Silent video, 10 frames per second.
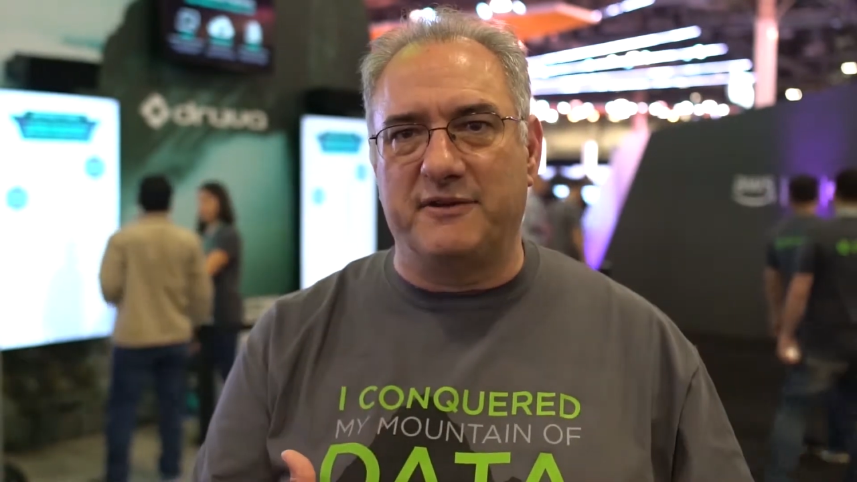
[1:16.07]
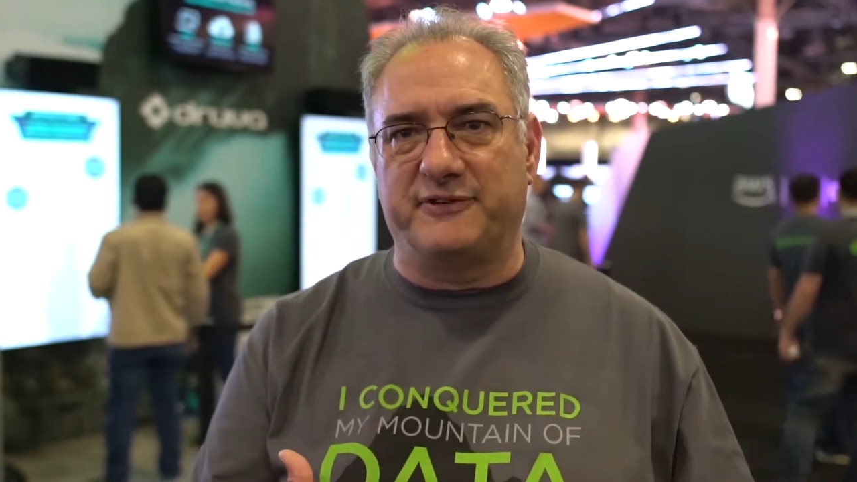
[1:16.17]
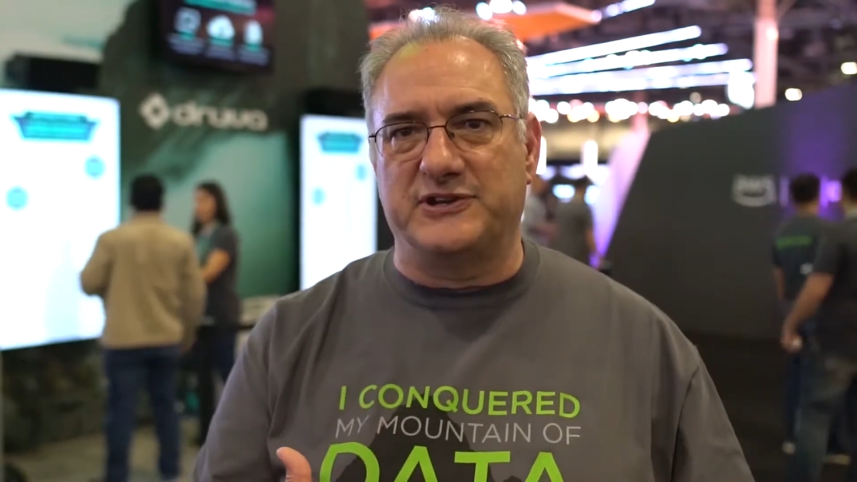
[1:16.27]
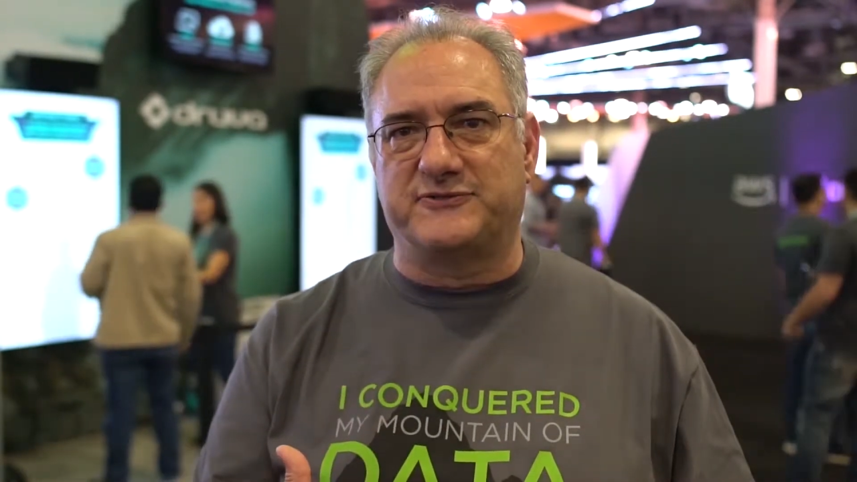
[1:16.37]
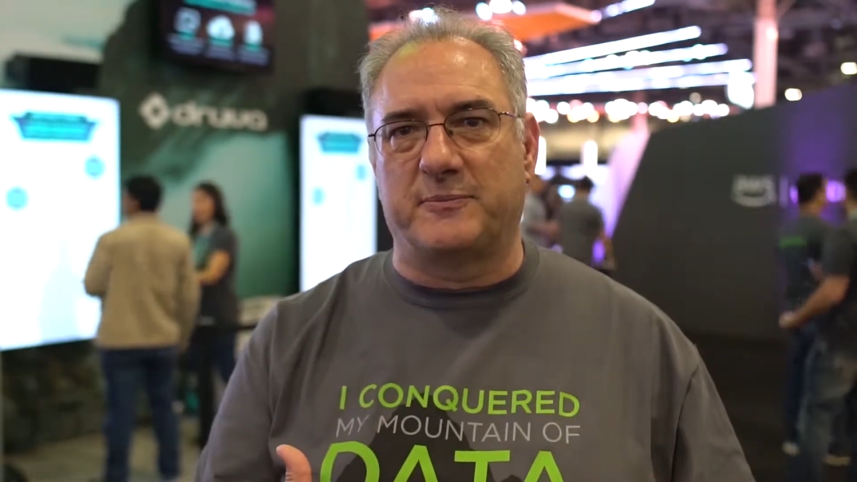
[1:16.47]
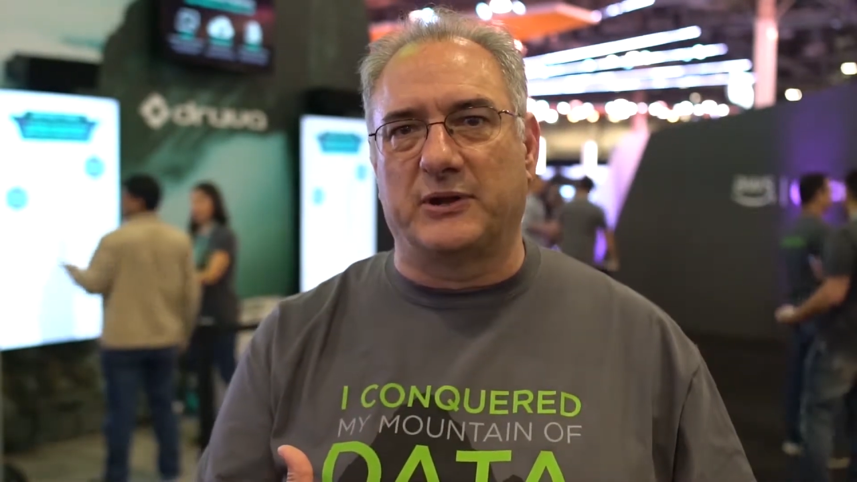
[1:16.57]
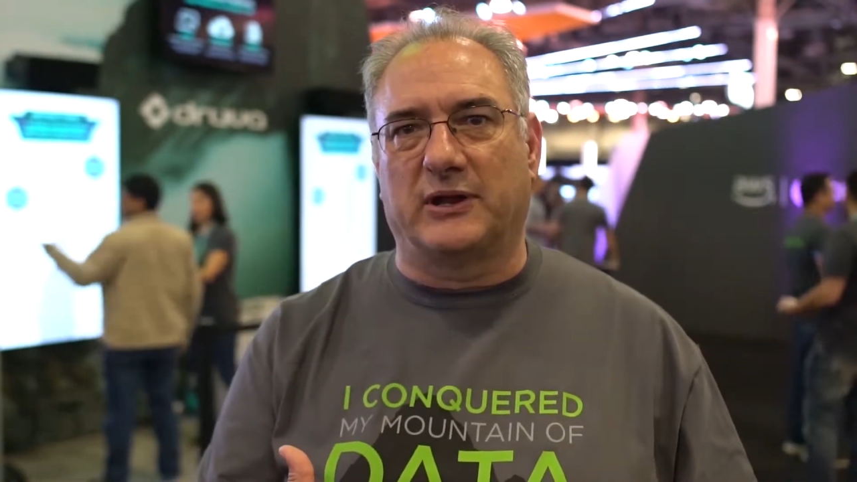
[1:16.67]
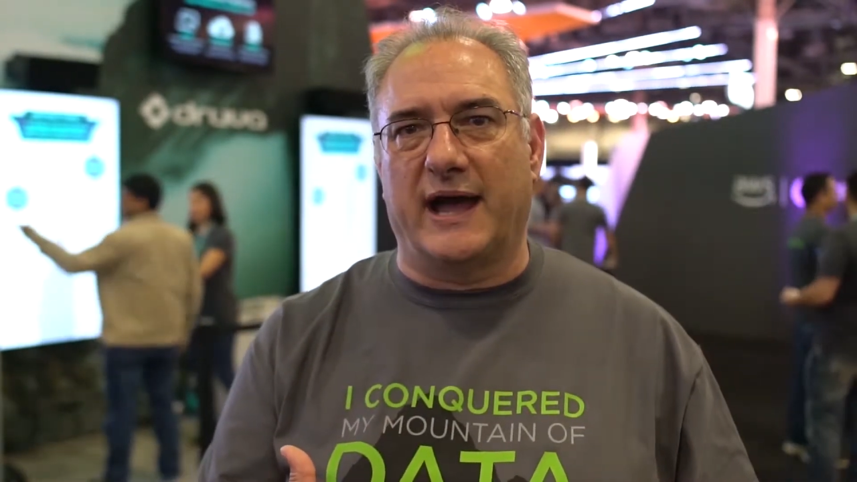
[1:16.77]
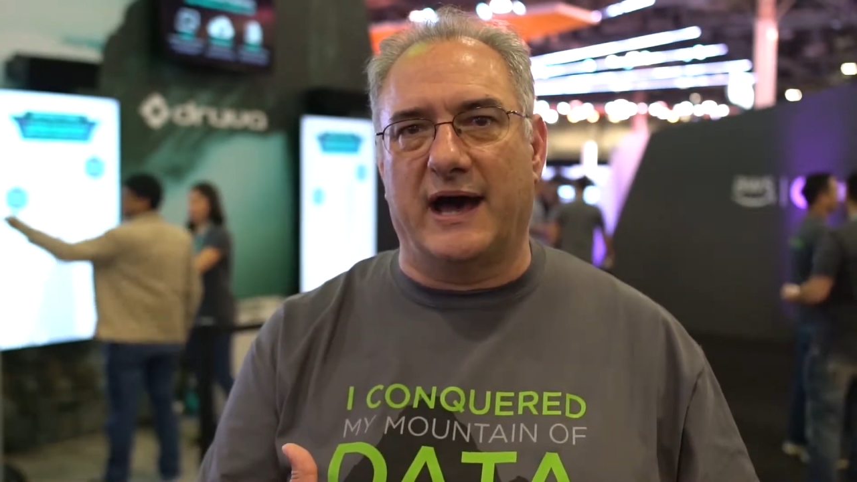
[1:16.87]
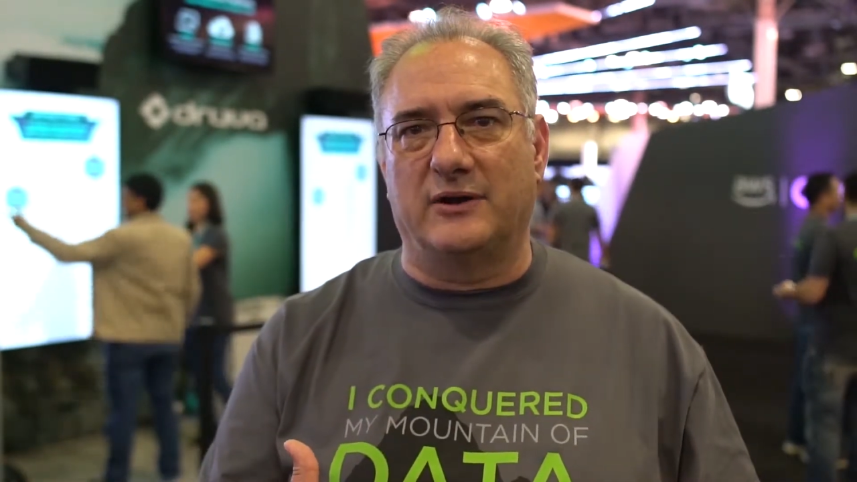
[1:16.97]
benefits from the
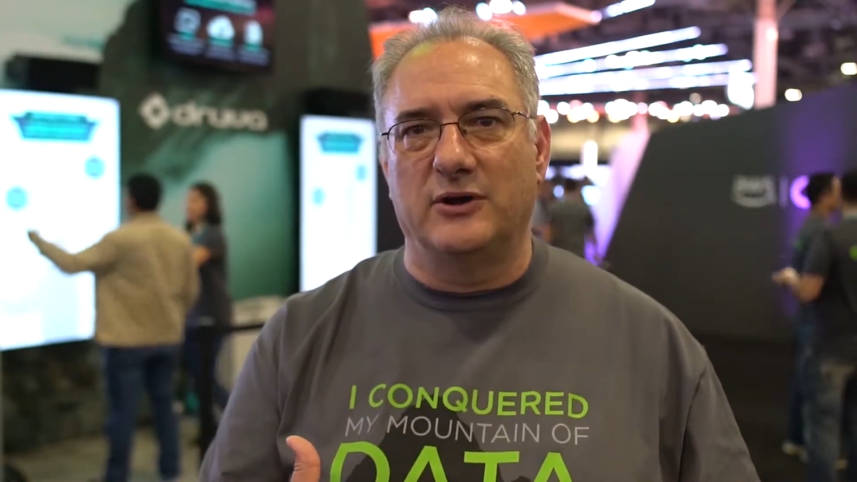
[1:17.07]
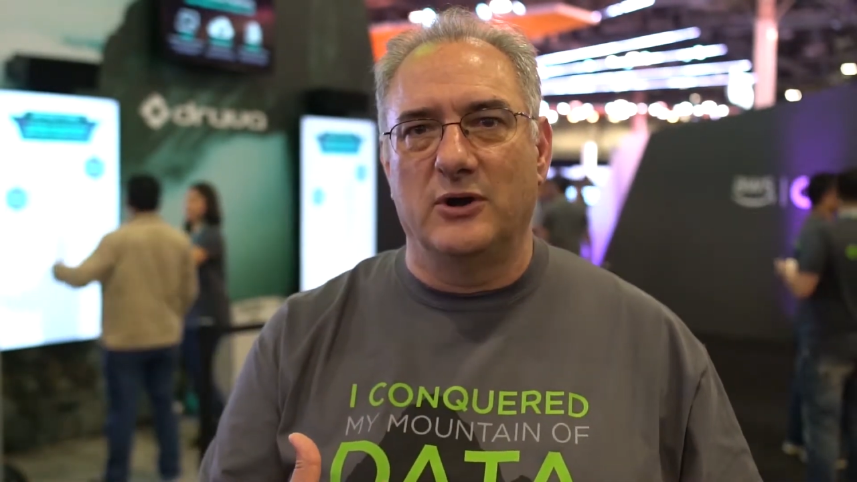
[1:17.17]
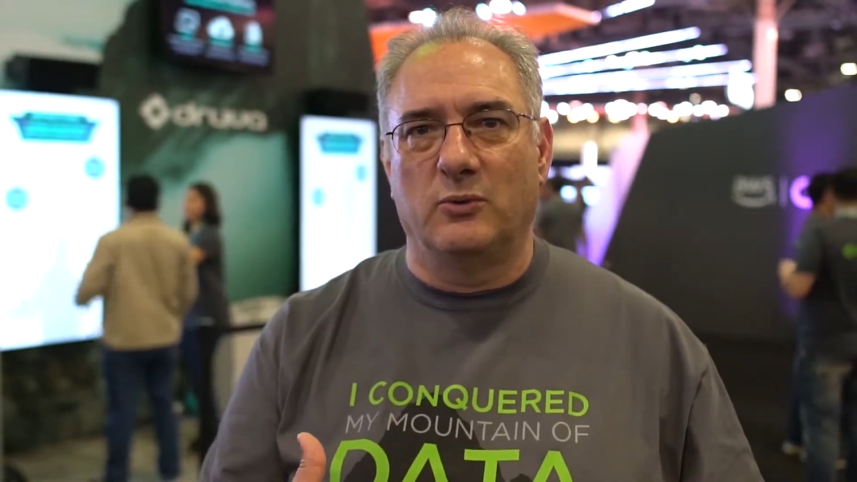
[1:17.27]
cloud